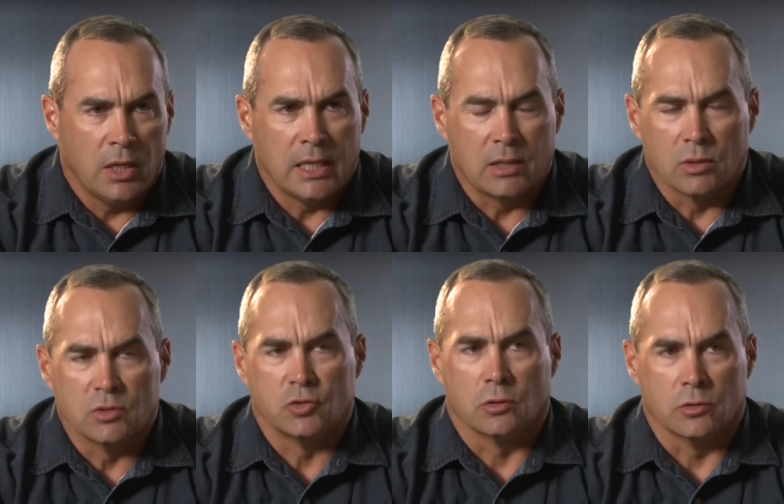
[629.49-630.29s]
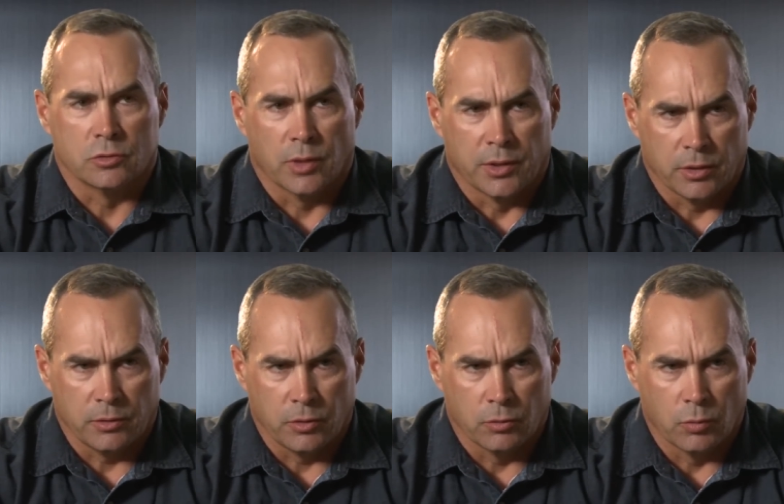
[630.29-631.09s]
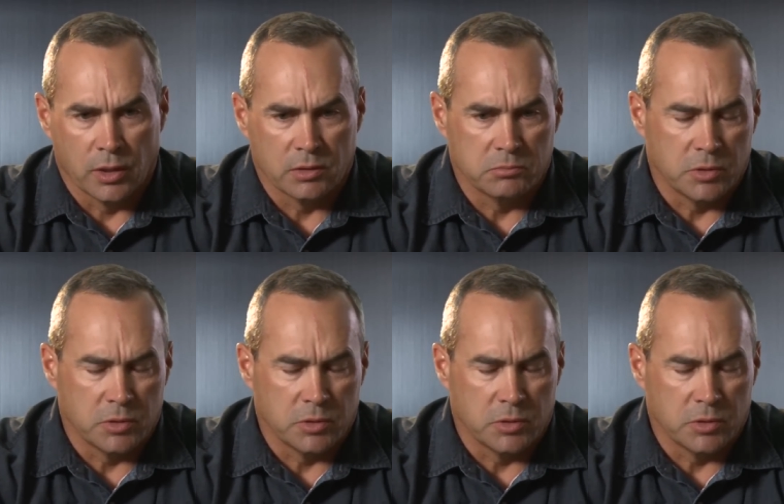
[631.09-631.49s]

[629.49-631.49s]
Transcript: He can run circles around you. You're wearing,